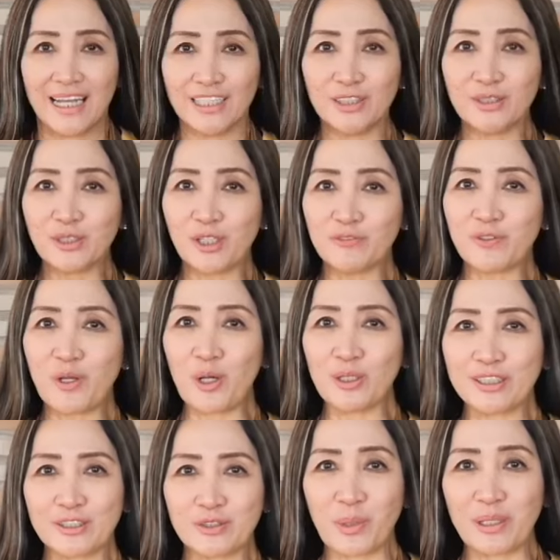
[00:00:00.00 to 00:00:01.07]
Hello
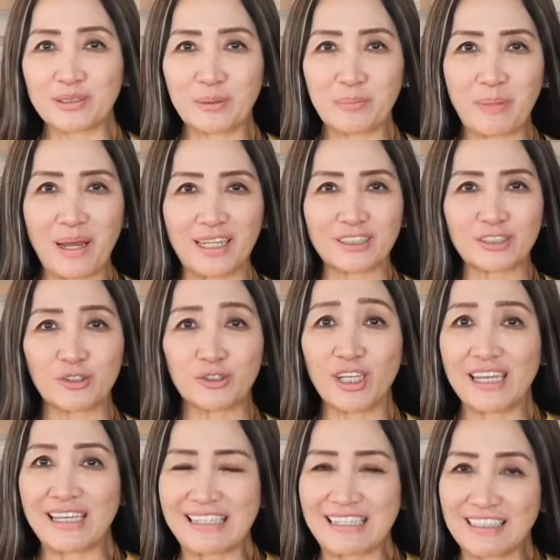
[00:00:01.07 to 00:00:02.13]
Coffeeholics, welcome back.
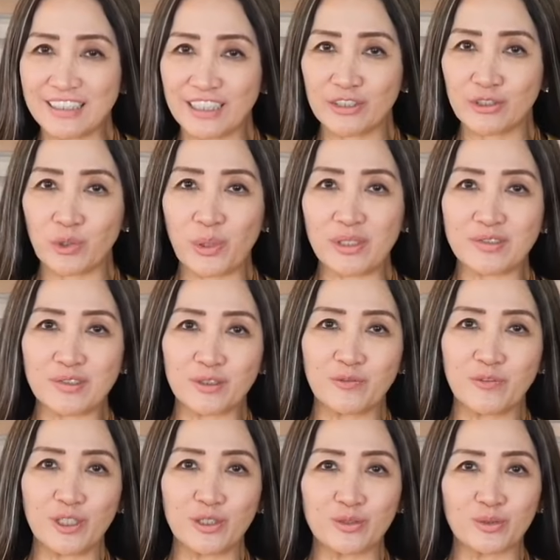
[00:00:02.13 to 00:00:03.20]
Today is a requested
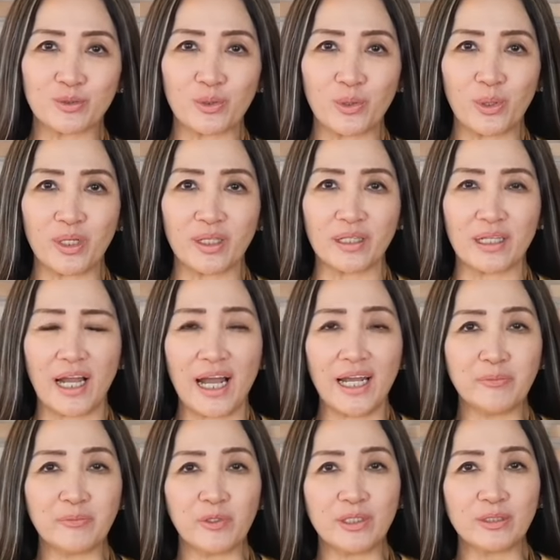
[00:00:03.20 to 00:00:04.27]
video tutorial.
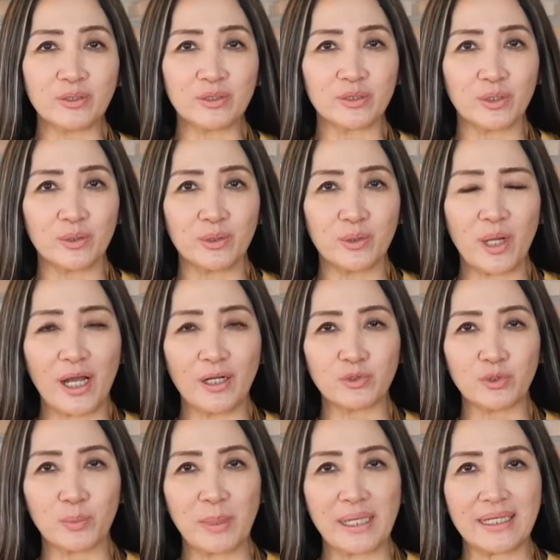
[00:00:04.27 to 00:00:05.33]
I'm going to show you how
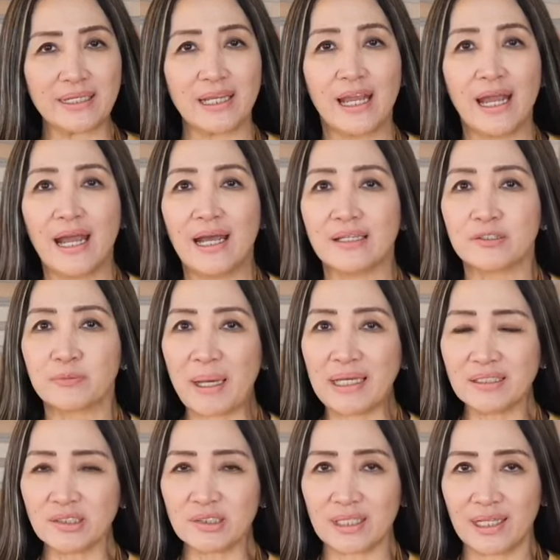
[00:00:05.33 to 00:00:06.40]
to make
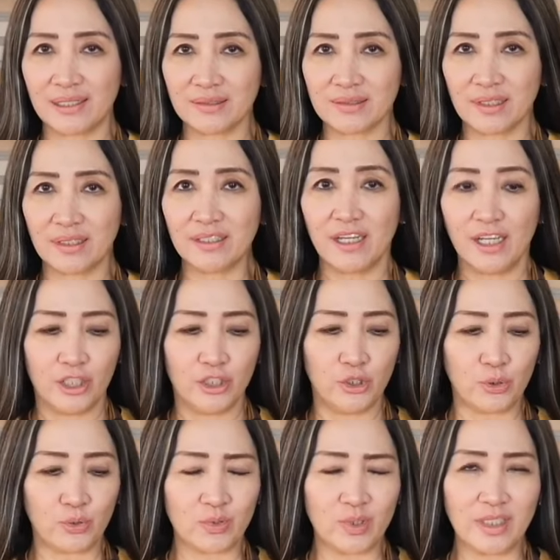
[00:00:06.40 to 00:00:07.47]
Spanish latte
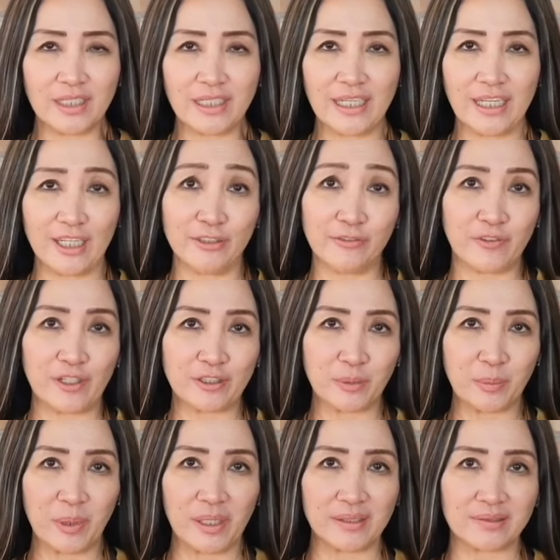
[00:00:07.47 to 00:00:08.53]
using a
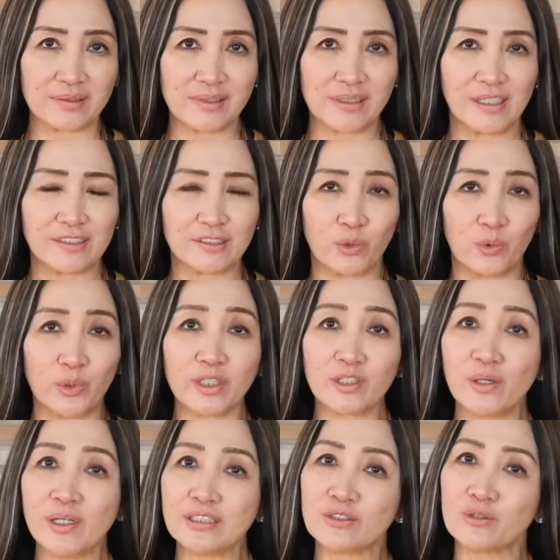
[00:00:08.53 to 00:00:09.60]
French press. So we're
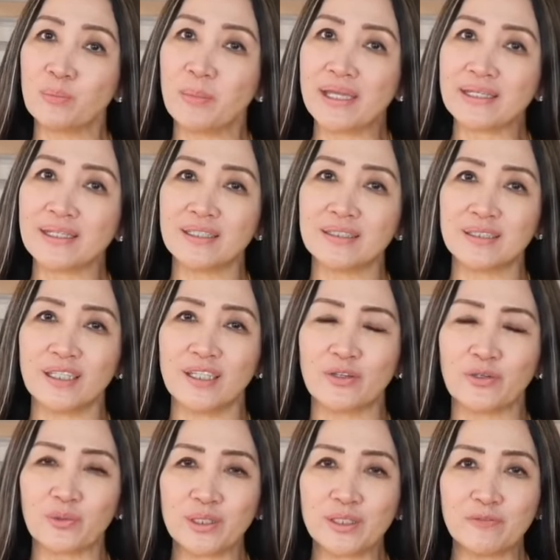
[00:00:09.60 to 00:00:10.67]
going to make it
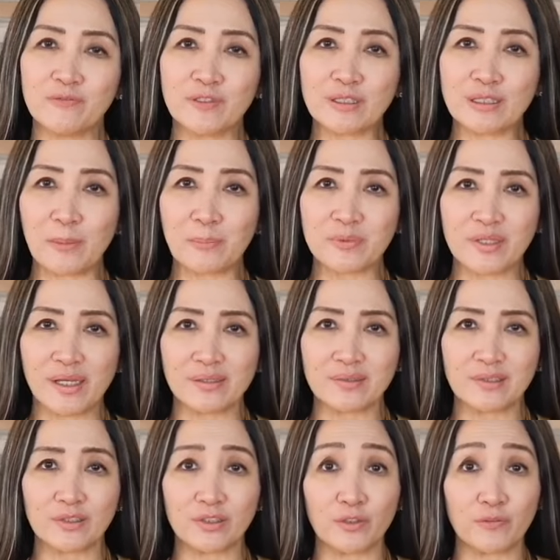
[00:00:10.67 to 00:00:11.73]
in 3 different cup
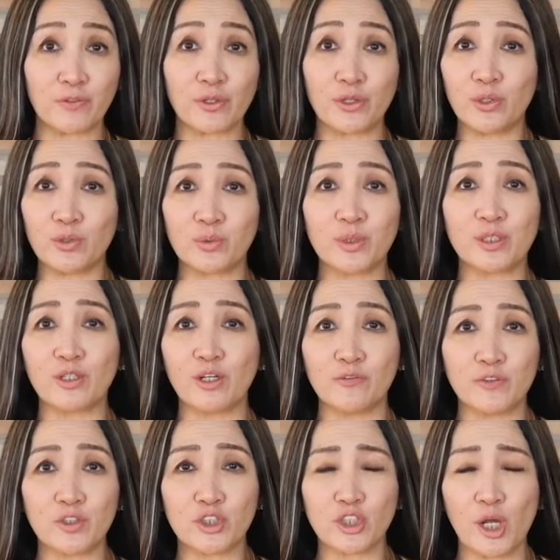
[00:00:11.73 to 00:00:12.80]
sizes. So for those with
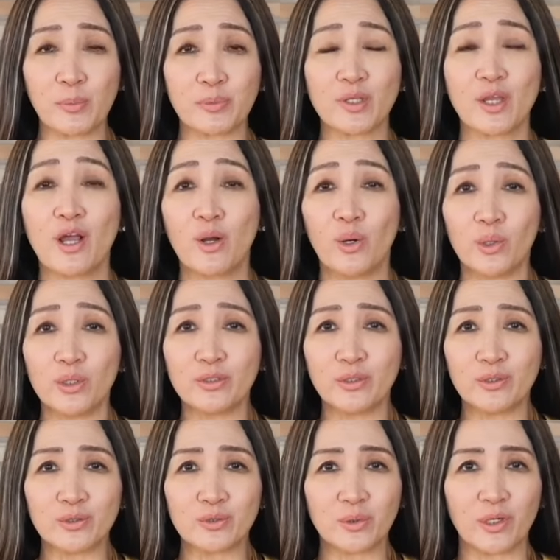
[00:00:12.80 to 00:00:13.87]
coffee shops or
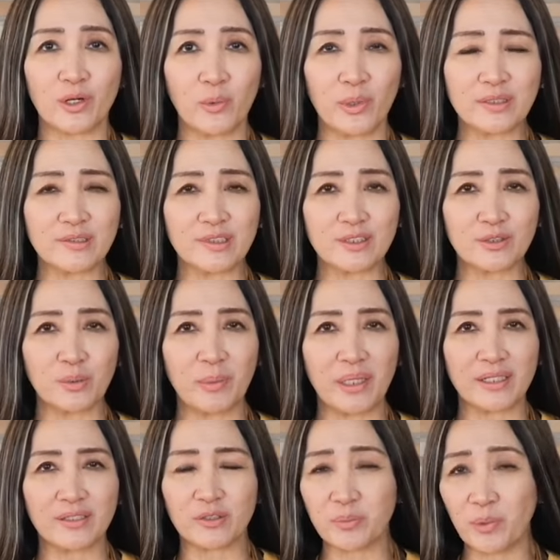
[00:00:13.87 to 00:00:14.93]
those who are wanting to
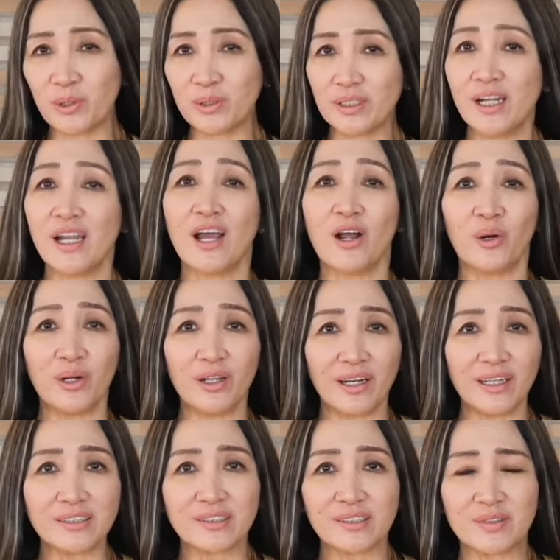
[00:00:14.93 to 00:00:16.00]
make a smaller or
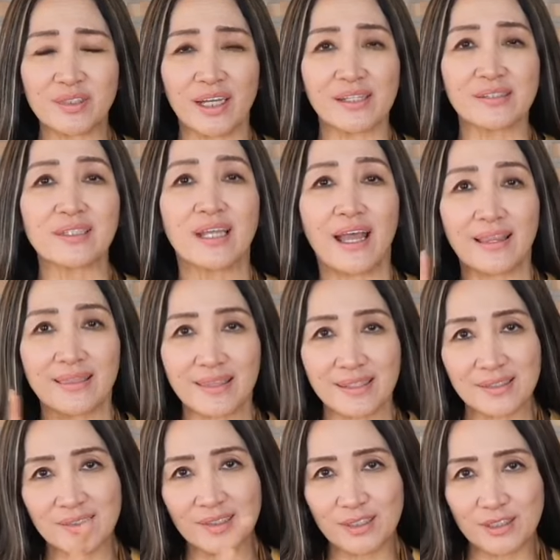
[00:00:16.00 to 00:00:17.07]
larger size,
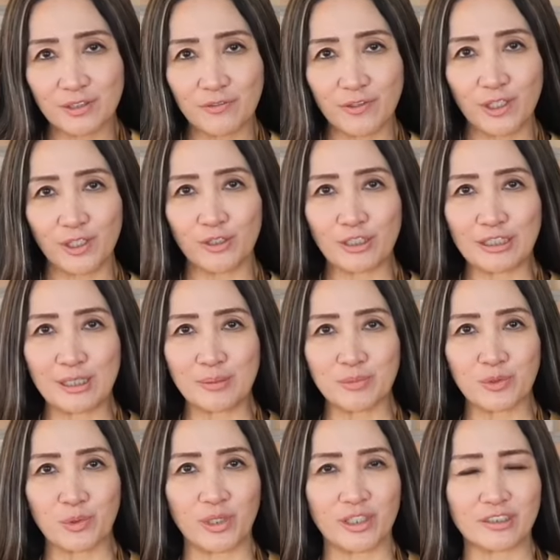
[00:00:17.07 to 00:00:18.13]
this is the video clip
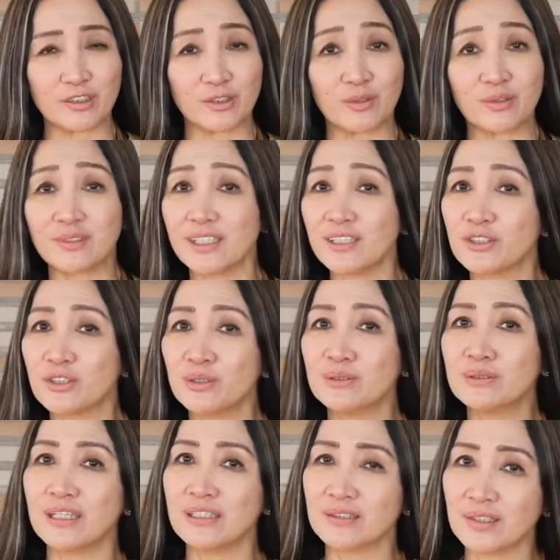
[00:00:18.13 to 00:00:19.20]
to watch. So stay
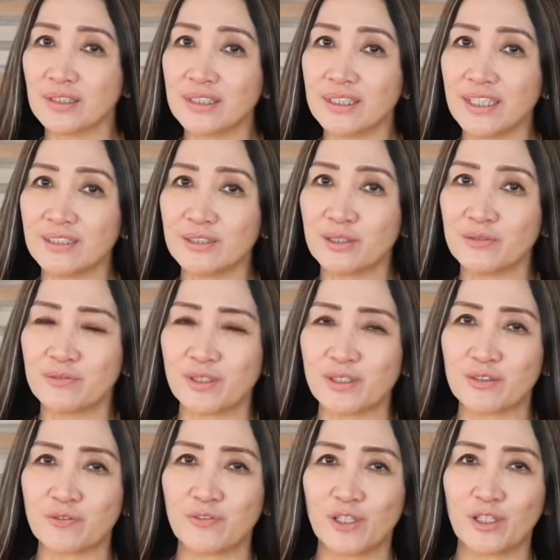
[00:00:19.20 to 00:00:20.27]
tuned until the end of
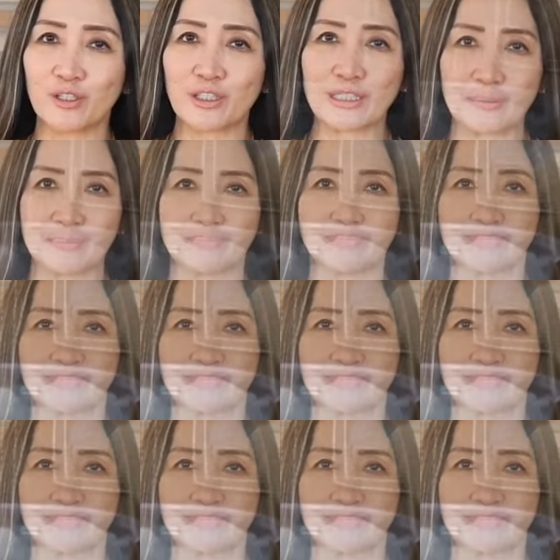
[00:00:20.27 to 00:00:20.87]
this video clip.